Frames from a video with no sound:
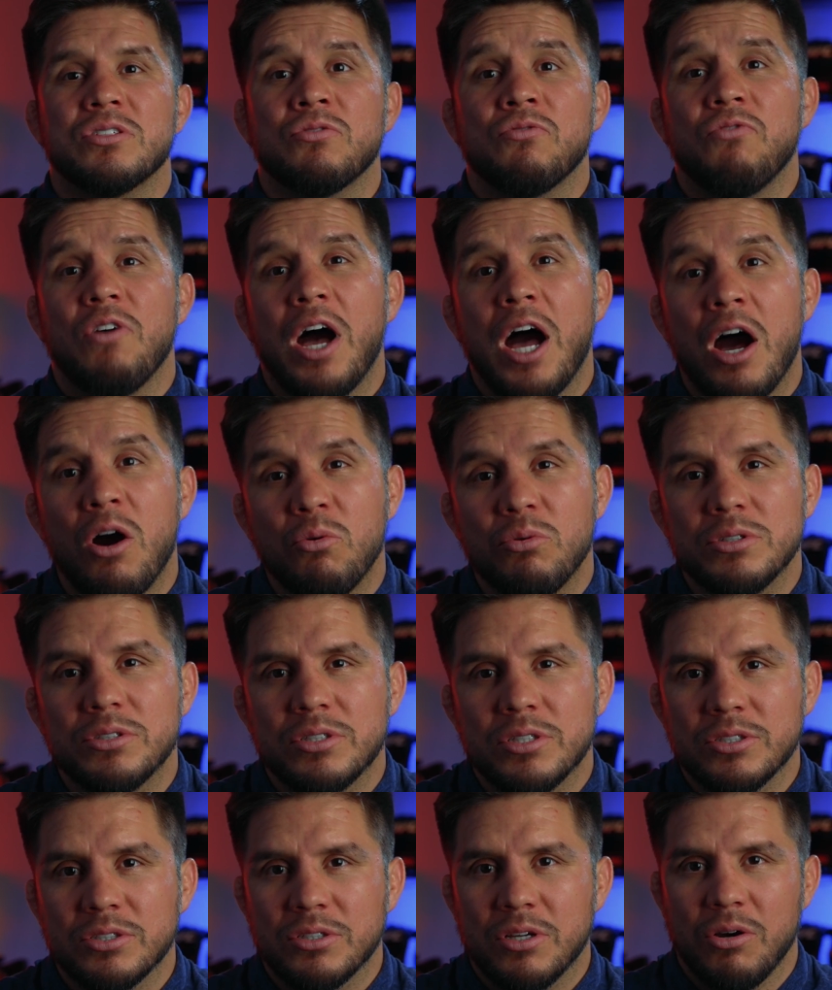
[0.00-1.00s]
If I was
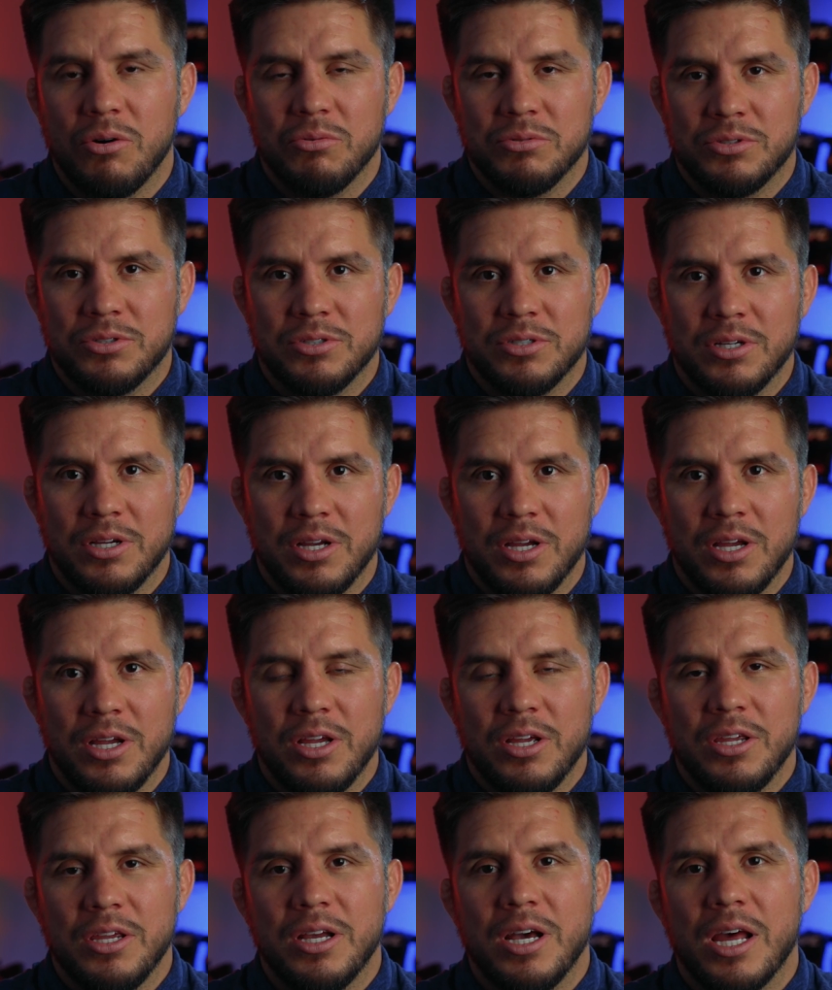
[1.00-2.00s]
his coach,
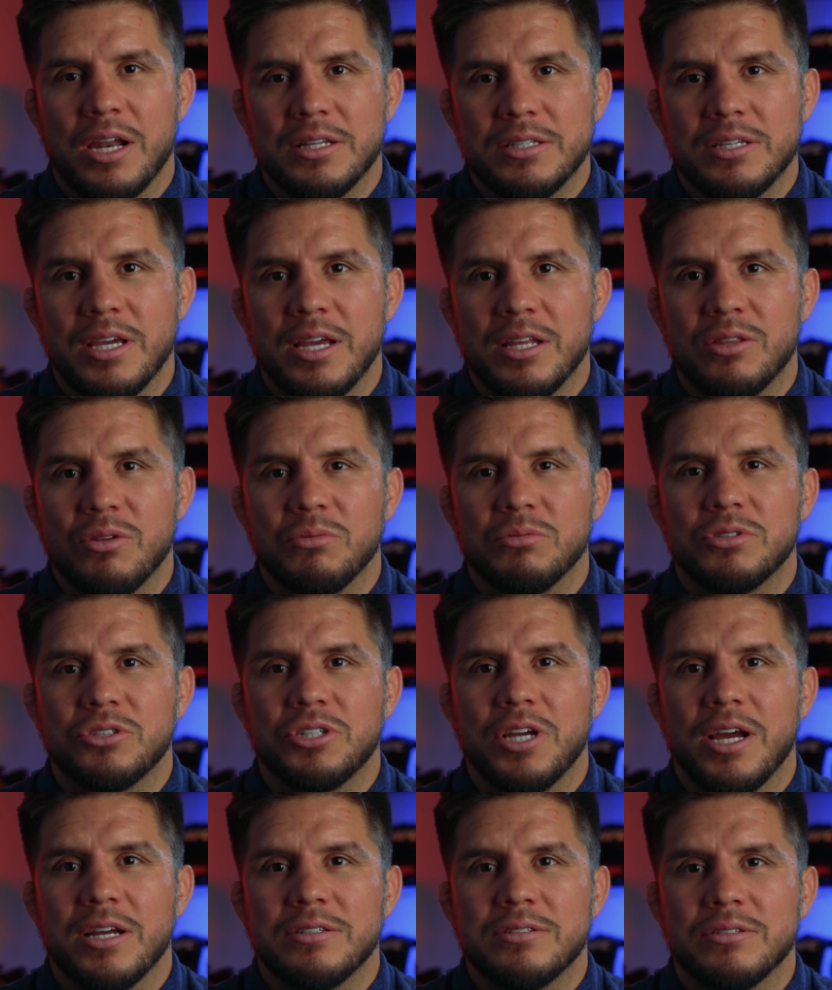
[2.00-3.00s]
you got to take those
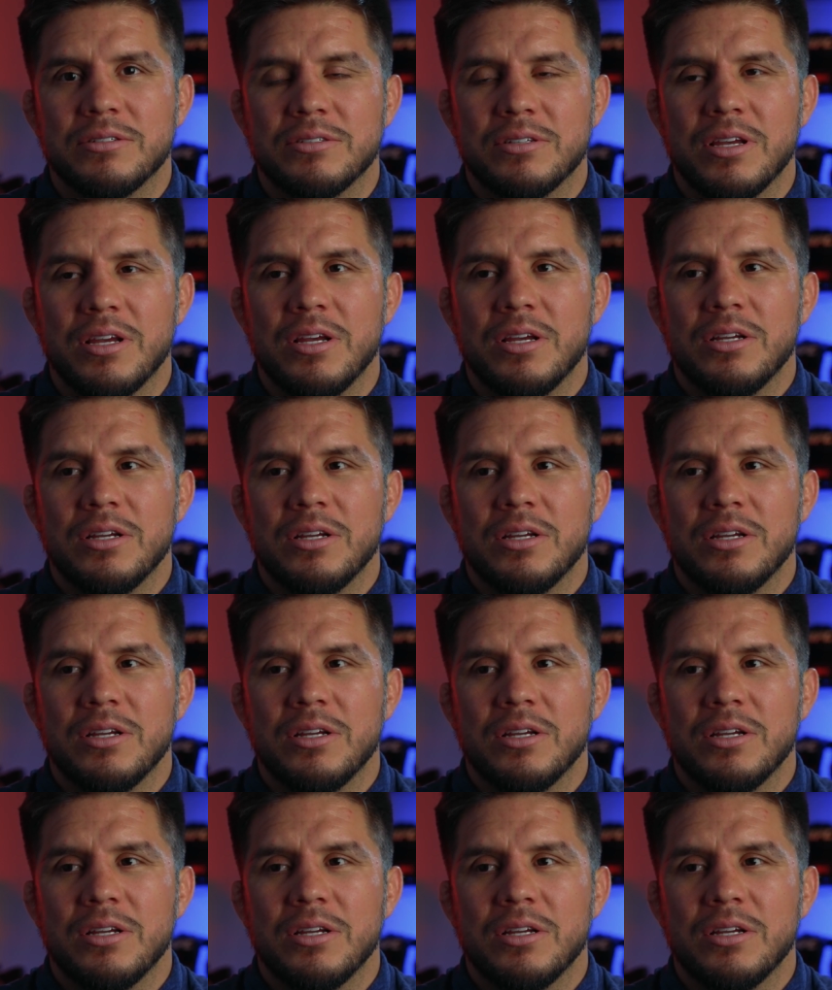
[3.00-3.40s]
chances.